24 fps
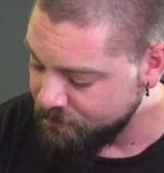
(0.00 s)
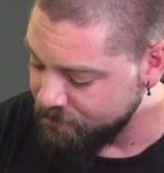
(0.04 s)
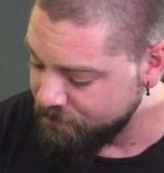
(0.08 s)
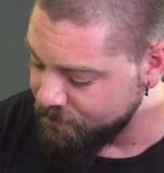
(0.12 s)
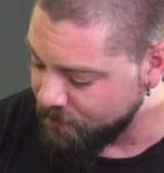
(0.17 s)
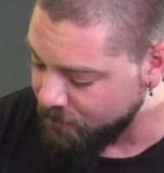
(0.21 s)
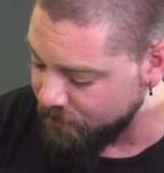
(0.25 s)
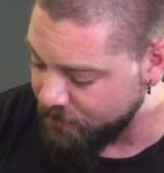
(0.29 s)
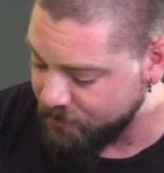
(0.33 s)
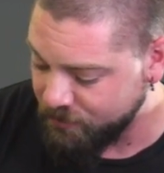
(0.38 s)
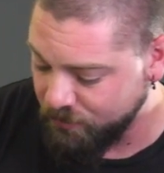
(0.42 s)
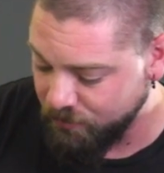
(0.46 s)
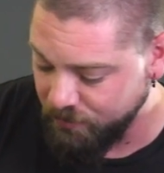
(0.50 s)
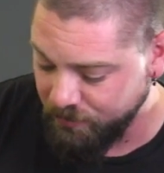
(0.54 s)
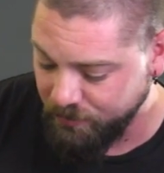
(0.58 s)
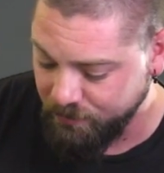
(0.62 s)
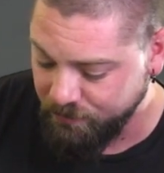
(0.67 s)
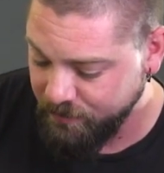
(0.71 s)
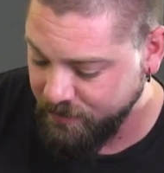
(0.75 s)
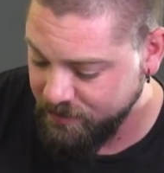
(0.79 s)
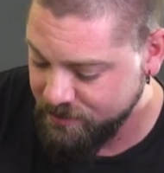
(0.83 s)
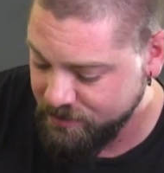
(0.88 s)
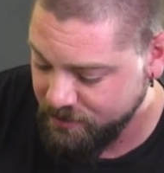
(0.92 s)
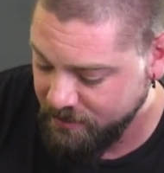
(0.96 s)
Very cool little
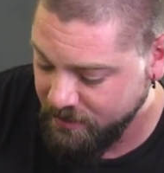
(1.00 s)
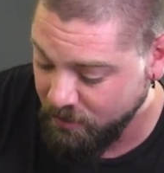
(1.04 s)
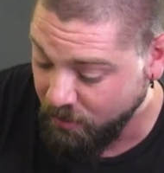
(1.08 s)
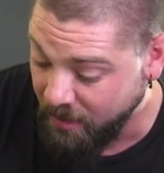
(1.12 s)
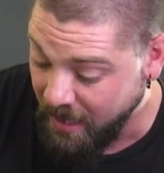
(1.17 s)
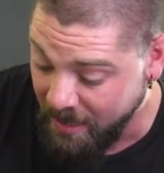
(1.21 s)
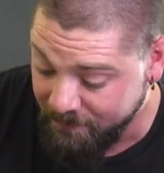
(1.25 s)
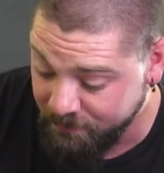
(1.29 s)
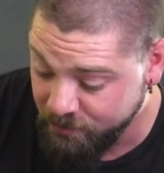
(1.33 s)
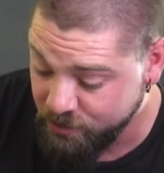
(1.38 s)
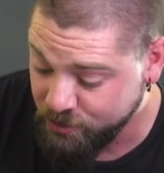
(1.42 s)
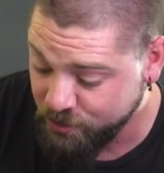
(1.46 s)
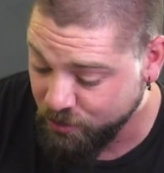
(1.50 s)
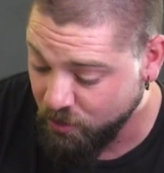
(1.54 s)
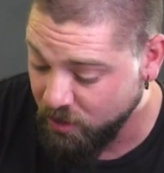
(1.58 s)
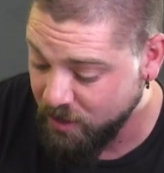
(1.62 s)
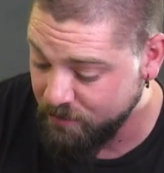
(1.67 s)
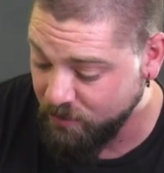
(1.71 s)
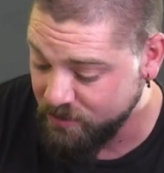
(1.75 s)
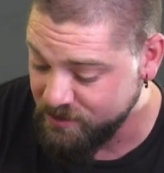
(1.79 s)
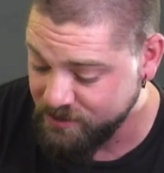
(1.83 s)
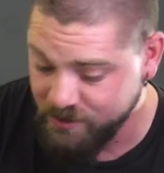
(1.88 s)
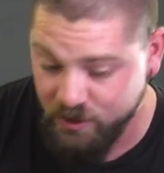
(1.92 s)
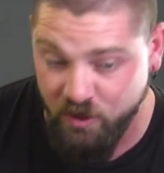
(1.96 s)
feature there. I haven't tried
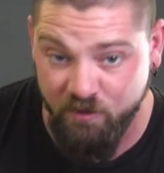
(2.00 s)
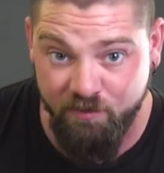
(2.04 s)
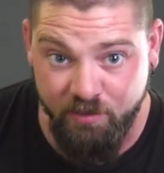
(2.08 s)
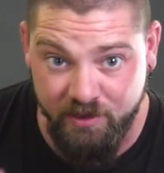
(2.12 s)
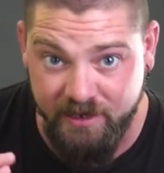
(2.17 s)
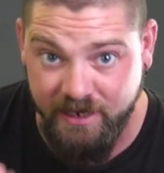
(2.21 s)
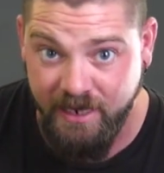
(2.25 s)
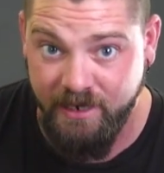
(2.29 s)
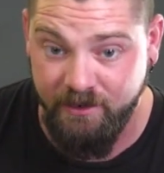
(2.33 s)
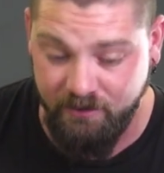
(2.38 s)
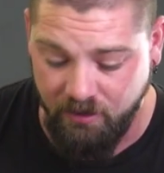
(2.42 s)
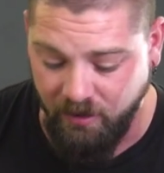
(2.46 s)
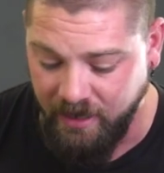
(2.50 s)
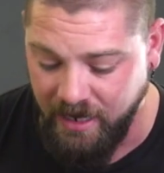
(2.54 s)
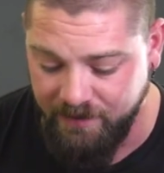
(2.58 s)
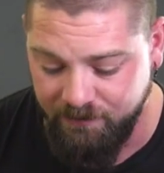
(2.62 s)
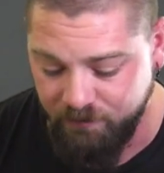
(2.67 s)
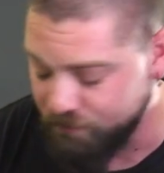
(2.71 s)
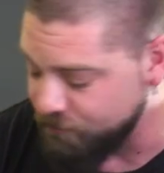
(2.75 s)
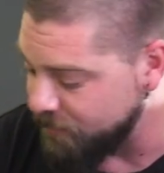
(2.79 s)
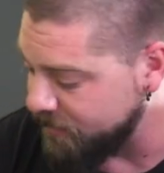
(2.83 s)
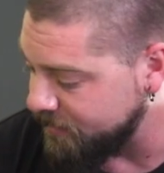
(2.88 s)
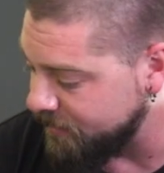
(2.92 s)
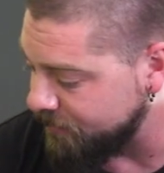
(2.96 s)
it myself, but yet I
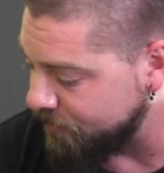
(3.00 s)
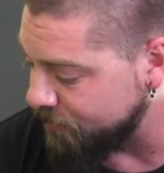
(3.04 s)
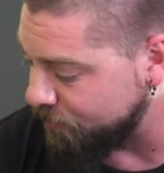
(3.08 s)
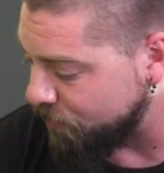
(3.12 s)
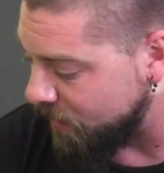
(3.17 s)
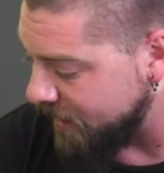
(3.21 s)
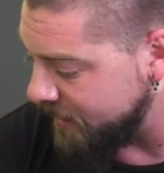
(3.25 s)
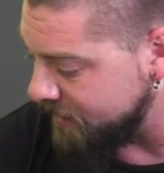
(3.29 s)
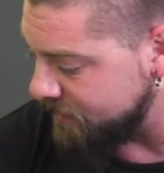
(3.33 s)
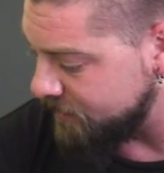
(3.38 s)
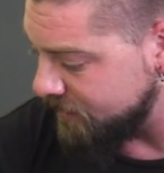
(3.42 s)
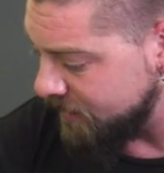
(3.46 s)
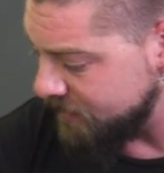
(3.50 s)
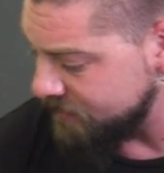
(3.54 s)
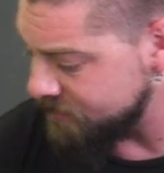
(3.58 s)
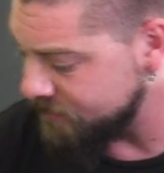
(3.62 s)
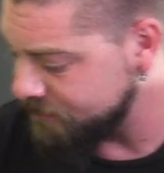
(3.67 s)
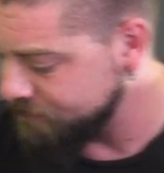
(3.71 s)
haven't ridden in the rain yet.